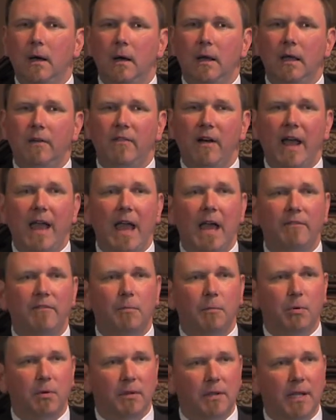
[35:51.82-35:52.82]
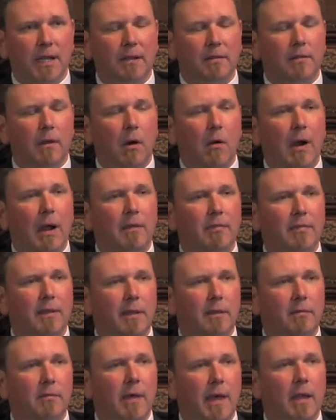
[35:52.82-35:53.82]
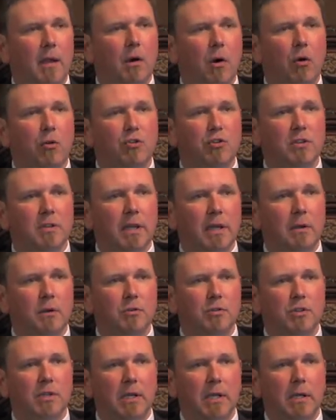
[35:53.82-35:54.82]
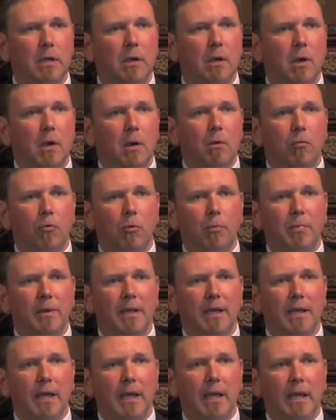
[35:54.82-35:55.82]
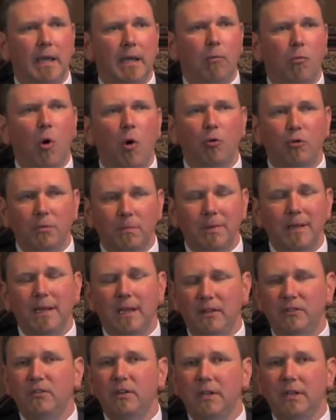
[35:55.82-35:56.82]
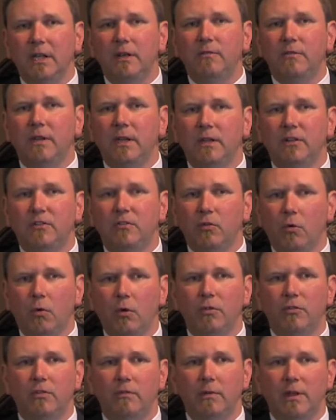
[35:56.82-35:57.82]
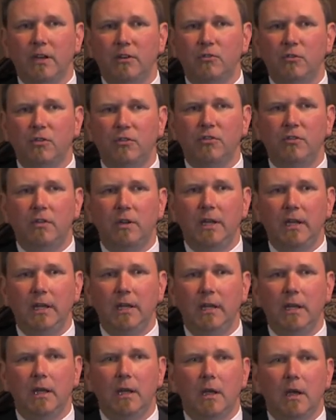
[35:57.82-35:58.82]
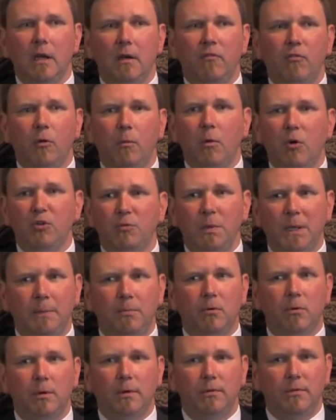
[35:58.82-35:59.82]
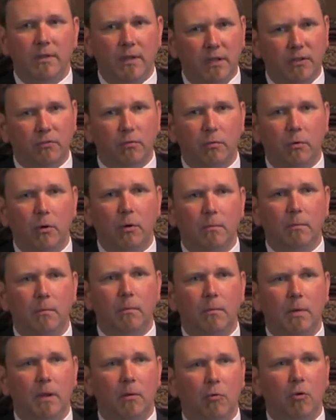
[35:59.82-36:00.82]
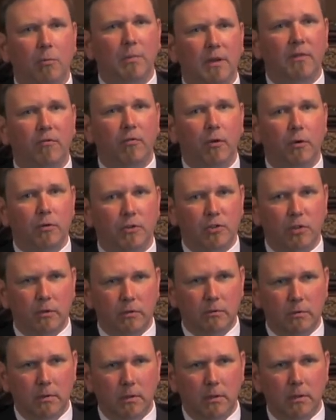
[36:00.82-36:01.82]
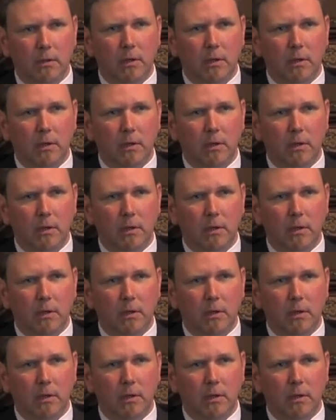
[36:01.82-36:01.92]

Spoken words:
If I had to predict, though, I think that ocean energy won't be a significant source of electricity for most people in this room, but it will be for your children.